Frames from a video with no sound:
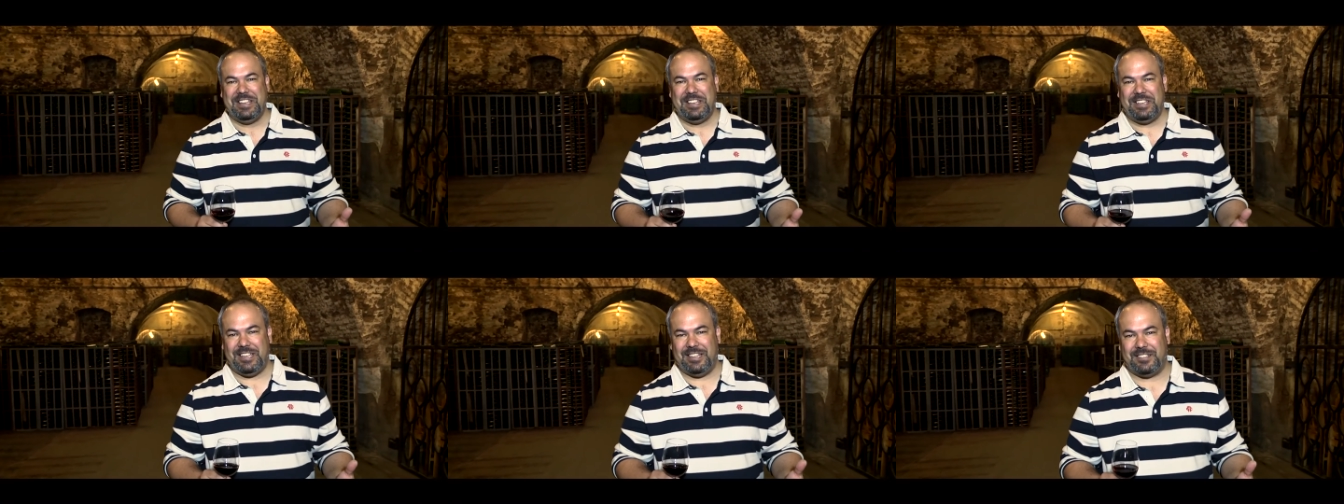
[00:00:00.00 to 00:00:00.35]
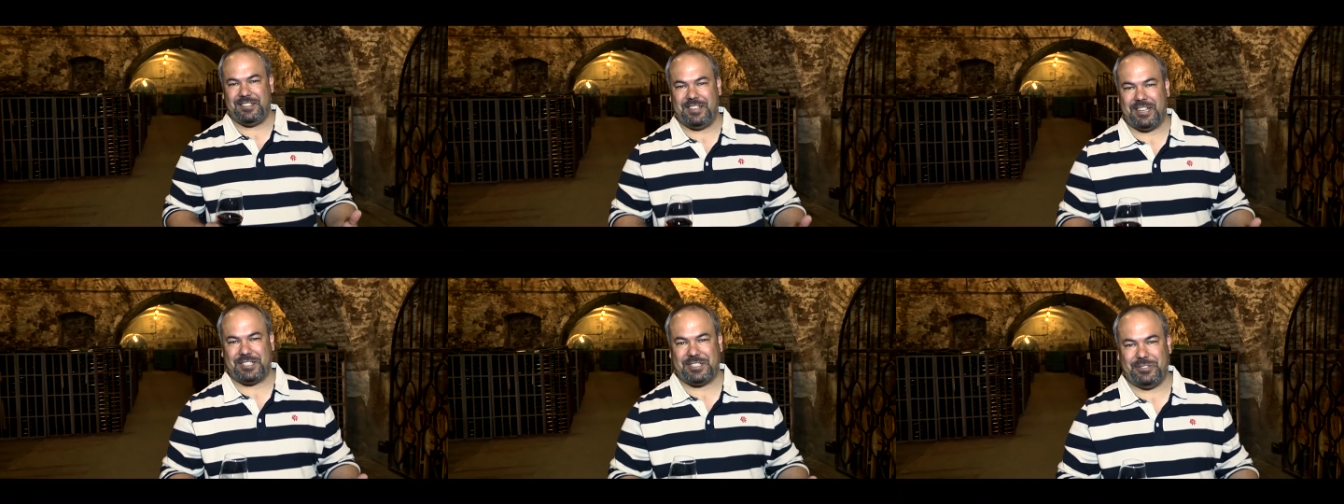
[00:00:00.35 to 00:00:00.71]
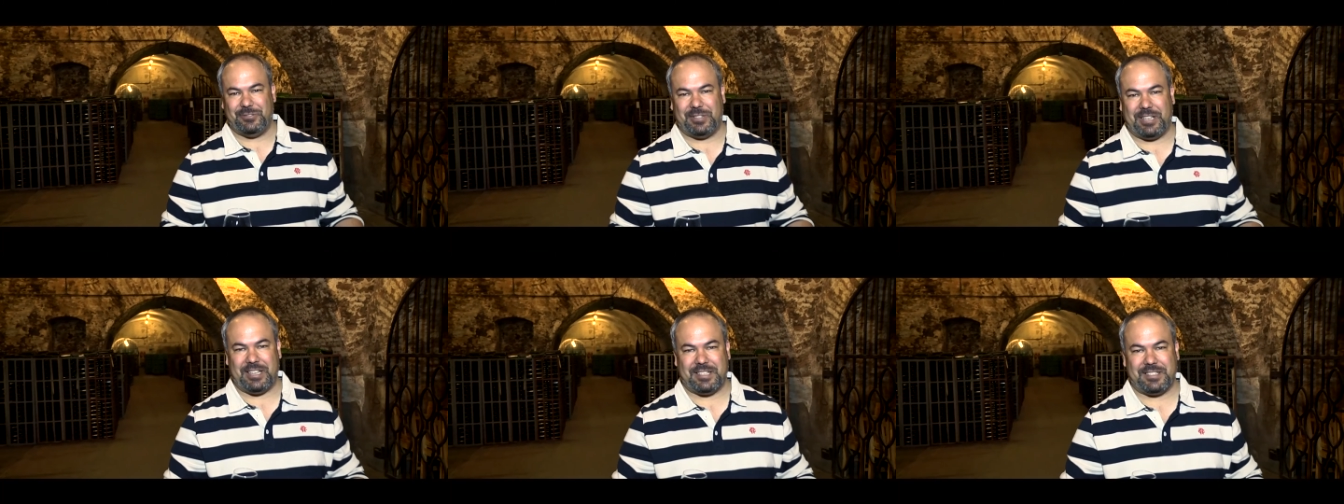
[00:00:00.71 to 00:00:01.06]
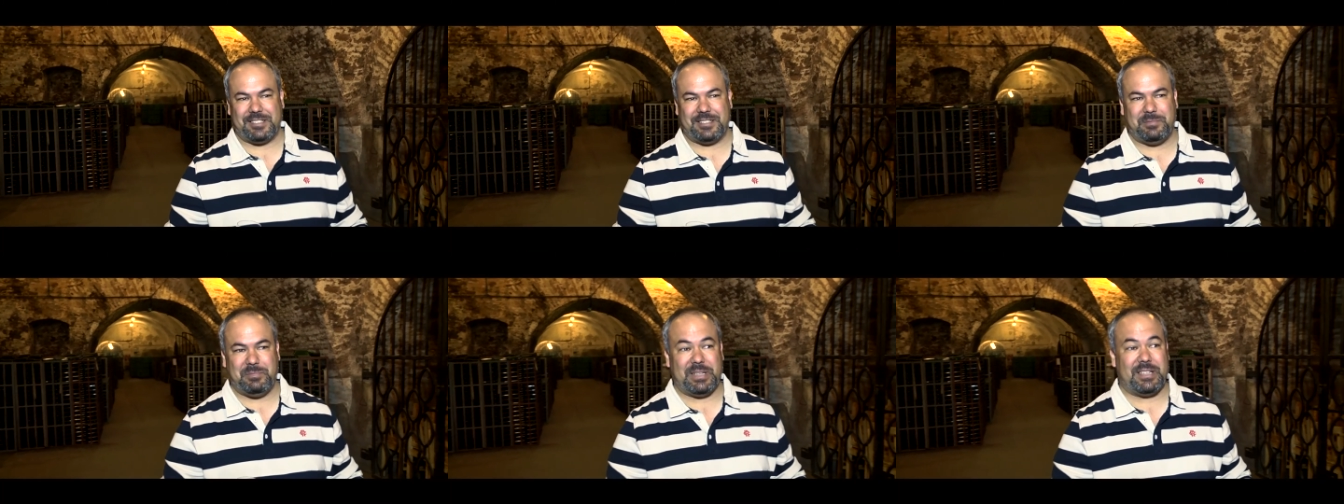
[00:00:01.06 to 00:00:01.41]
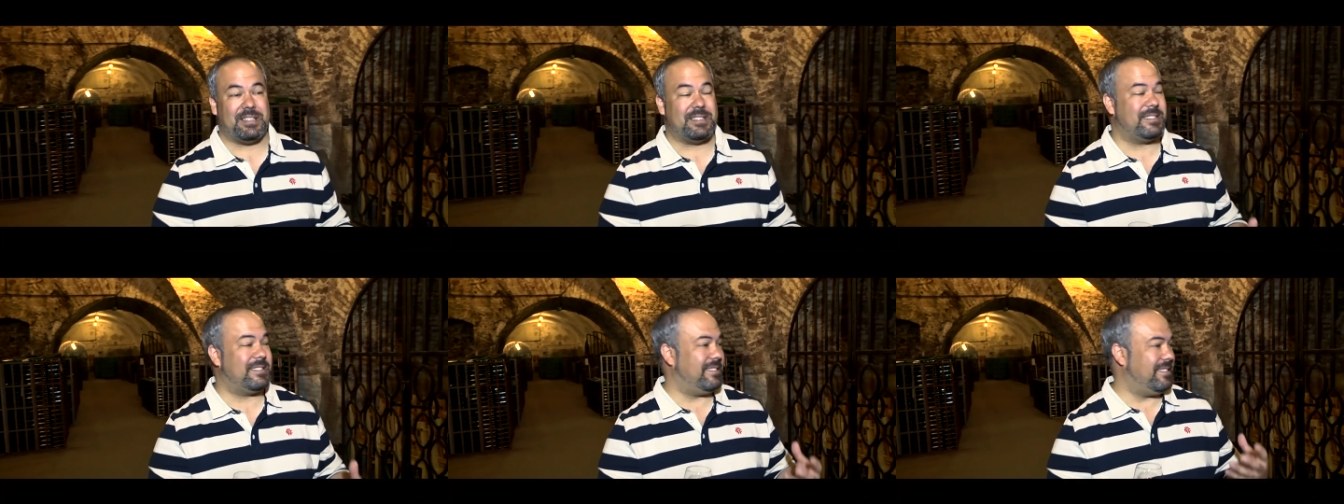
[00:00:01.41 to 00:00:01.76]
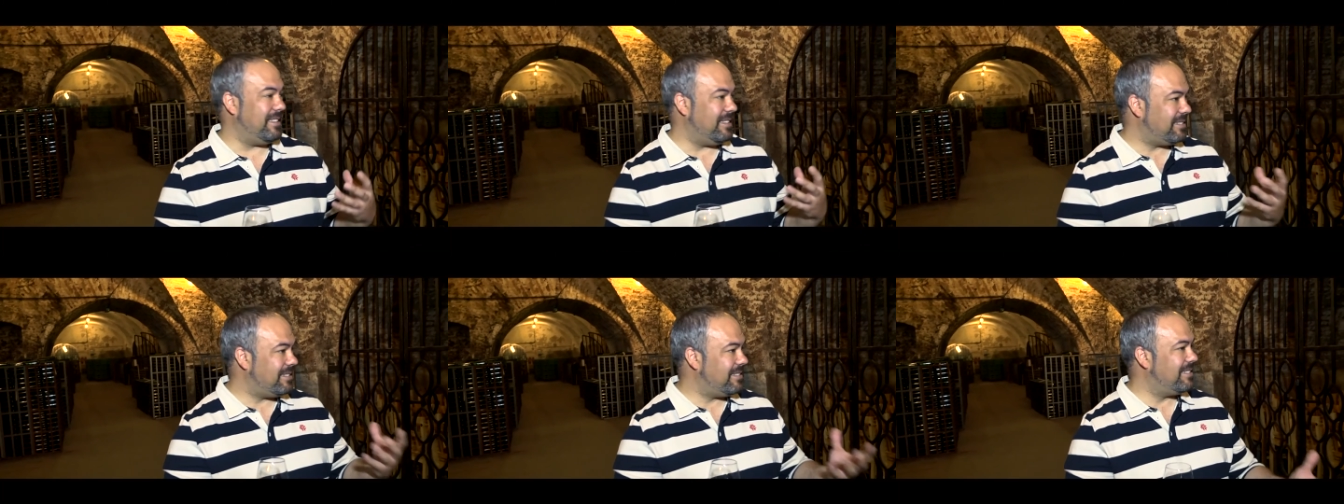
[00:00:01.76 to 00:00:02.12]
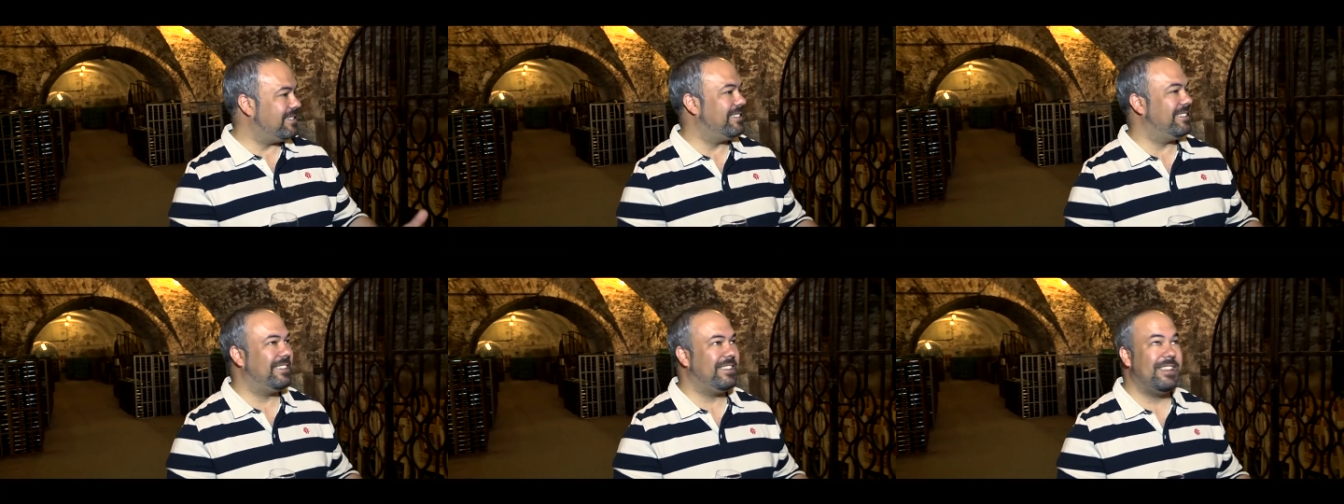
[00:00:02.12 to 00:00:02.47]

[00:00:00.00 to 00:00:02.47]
international guests, because this,